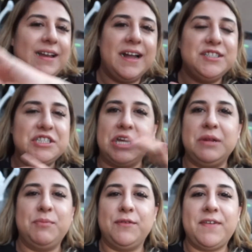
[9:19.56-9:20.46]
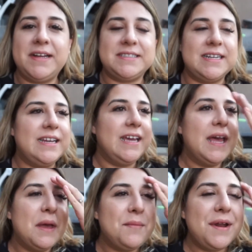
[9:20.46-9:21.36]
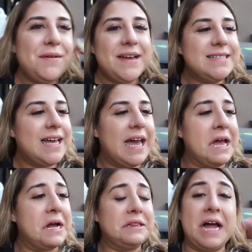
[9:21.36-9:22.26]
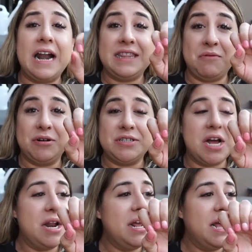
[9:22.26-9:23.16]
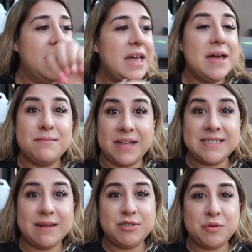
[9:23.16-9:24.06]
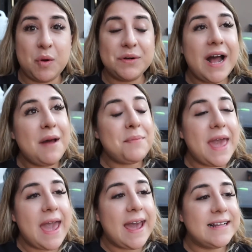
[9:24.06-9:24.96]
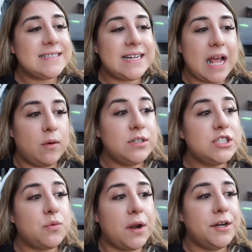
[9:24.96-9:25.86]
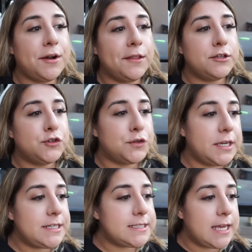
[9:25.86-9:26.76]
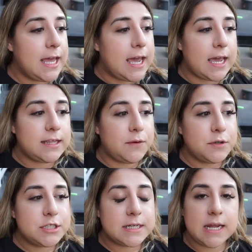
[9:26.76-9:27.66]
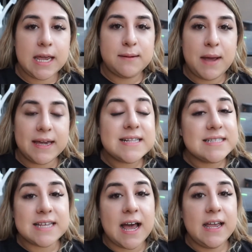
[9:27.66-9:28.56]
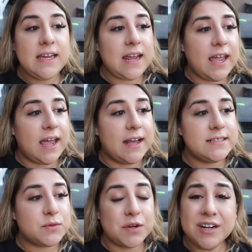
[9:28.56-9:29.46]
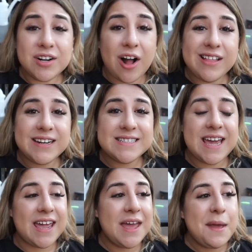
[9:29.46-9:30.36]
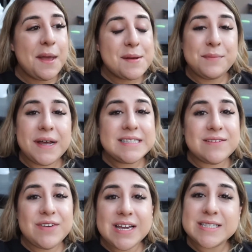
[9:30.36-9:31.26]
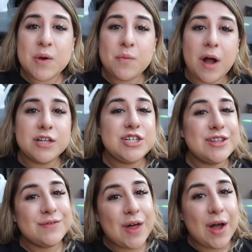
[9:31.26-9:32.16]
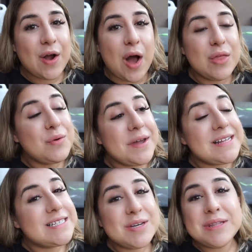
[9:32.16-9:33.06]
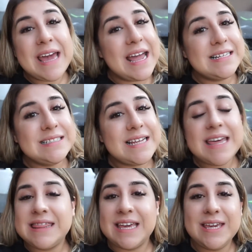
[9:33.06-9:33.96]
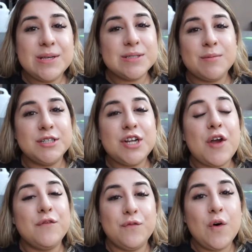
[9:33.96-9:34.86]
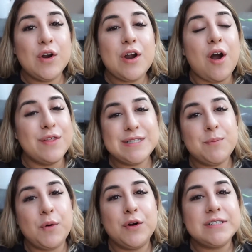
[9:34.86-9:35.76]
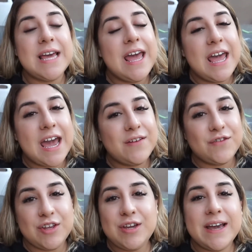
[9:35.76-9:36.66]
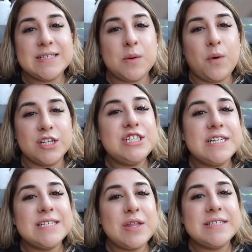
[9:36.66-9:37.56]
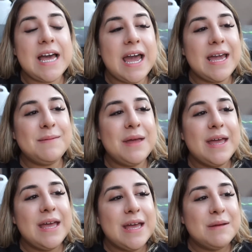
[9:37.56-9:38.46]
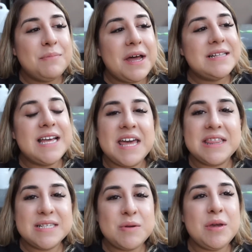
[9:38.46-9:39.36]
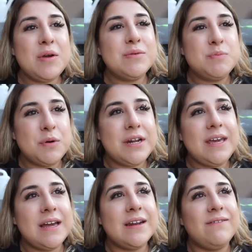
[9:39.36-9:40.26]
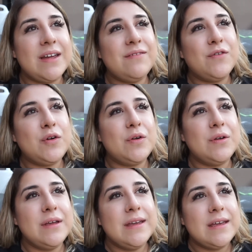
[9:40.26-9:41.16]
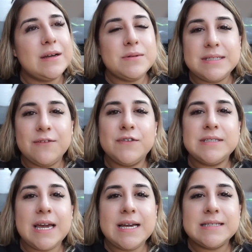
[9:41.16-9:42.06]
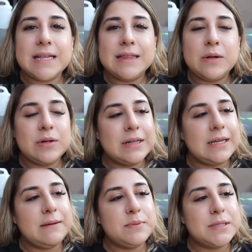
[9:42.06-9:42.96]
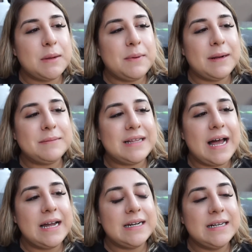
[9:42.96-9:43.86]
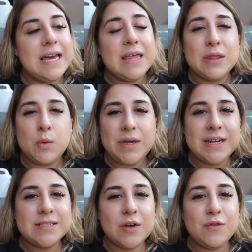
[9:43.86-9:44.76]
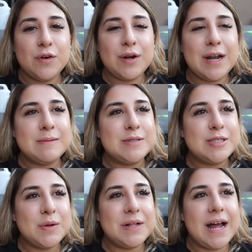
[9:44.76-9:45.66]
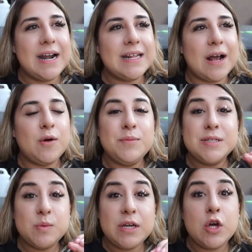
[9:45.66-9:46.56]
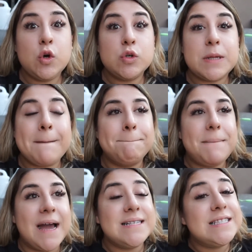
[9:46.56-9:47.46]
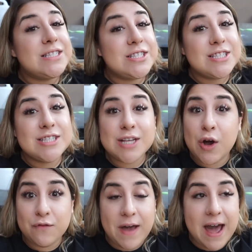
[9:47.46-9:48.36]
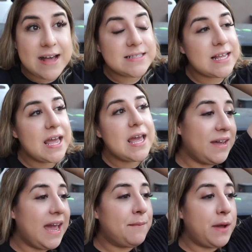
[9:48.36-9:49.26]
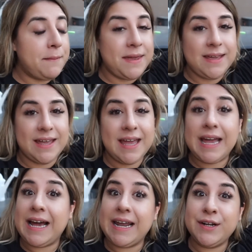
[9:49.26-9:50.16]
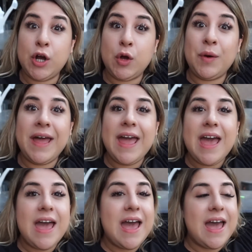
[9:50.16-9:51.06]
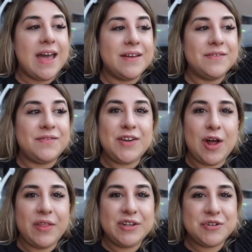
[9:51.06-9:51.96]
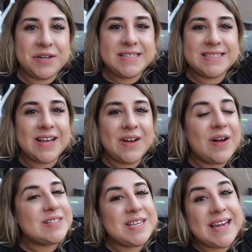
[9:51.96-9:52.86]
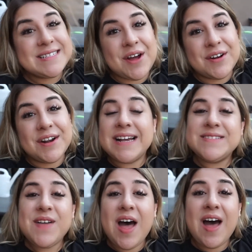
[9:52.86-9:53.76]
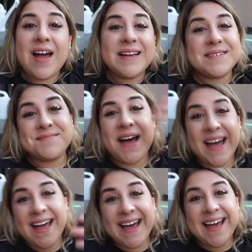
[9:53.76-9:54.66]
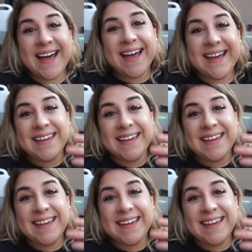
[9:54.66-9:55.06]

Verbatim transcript: I just couldn't perfect it. But anyways, glad they were done by the time she woke up. And now we're just watering all the trees. And then we're just gonna head back inside and we're gonna call it a day. But if you guys watch the vlog all the way till the end, thank you so much for all the support and for you guys watching us all the time. But this weekend was pretty uneventful. It was different days, little clips, but I'm glad the weekend is over and I'm so glad. I hope this week goes by so fast. Okay, I'm coming. I gotta go feed all the trees. So I'll see you guys on our next vlog. Bye.